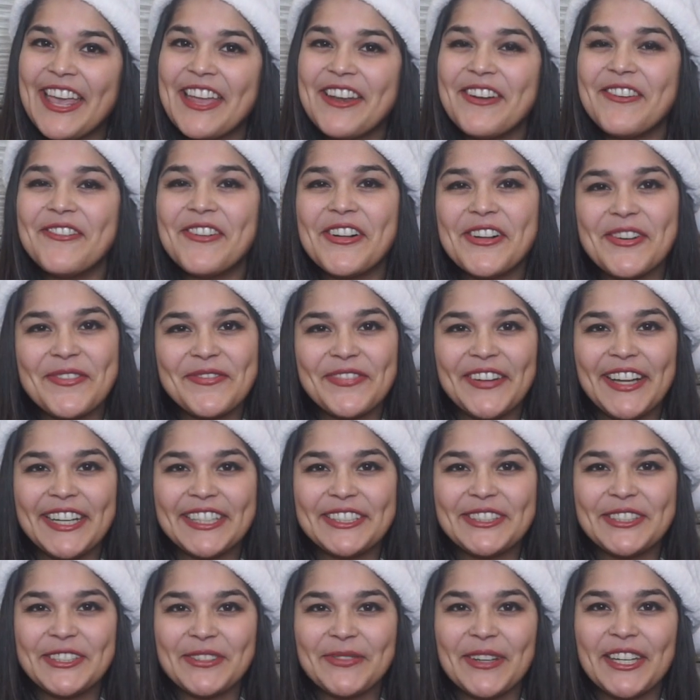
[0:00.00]
and welcome
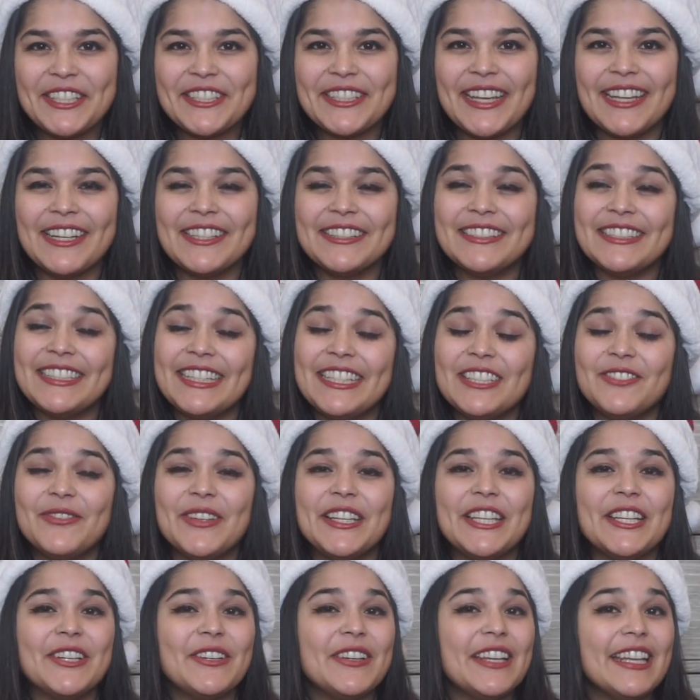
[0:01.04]
back to my channel. Today's
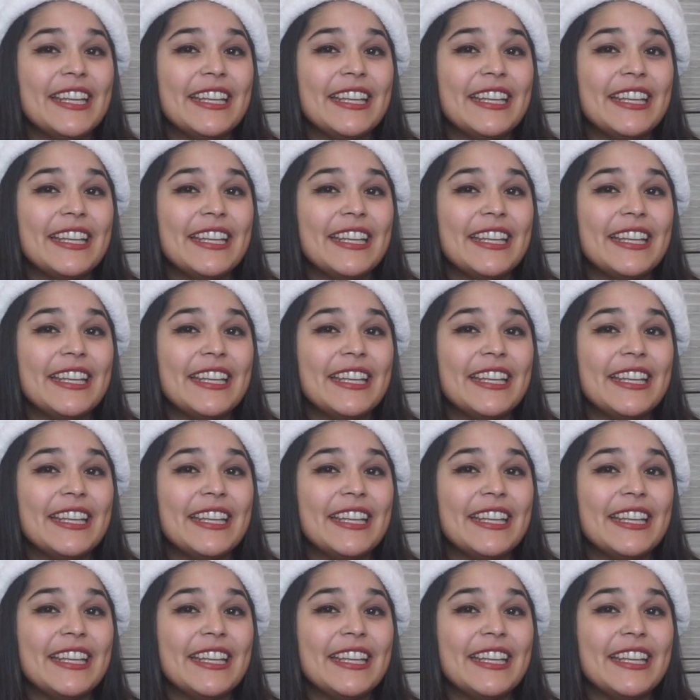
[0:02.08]
video